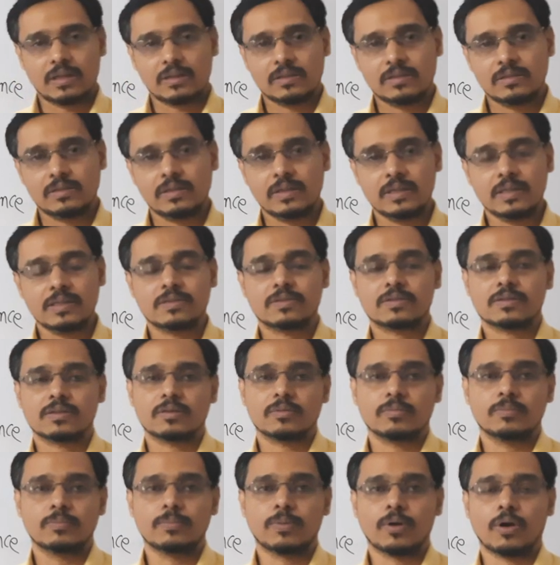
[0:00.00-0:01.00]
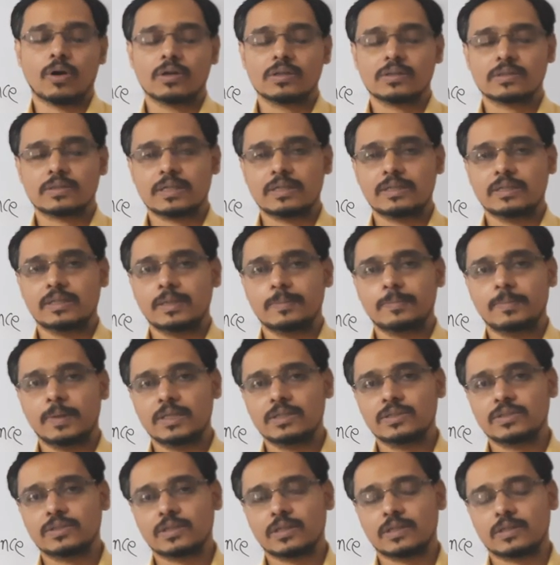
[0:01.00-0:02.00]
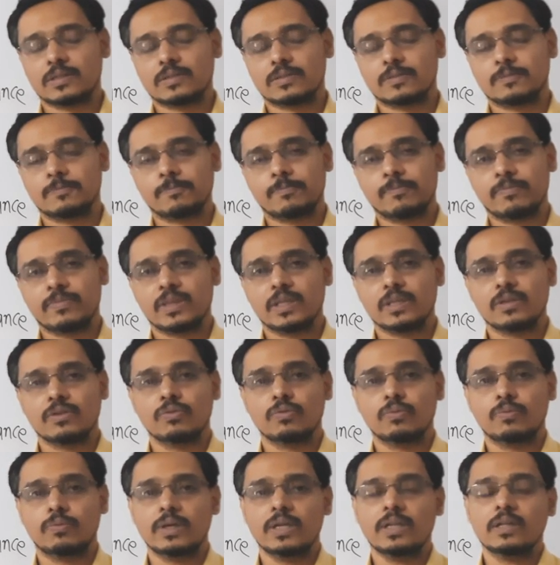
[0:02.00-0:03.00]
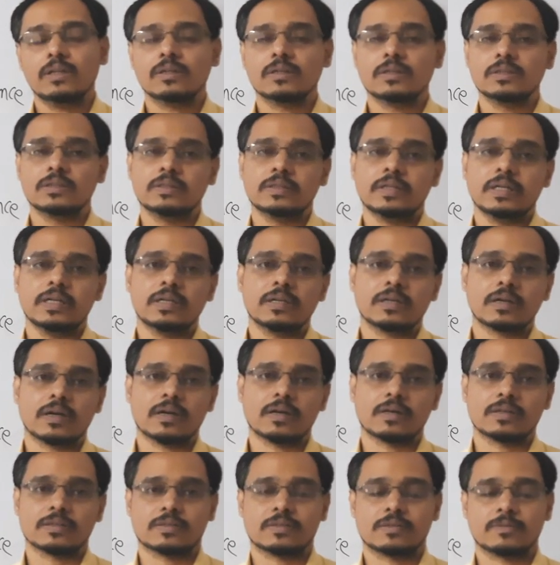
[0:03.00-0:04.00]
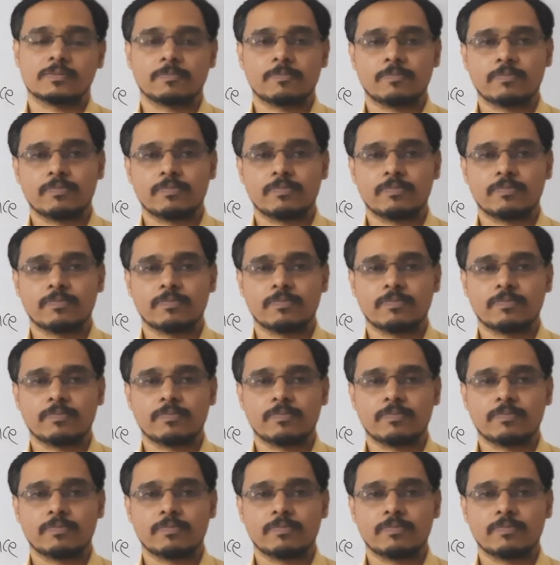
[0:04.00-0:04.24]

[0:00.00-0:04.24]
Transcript: These bonds and debentures will yield us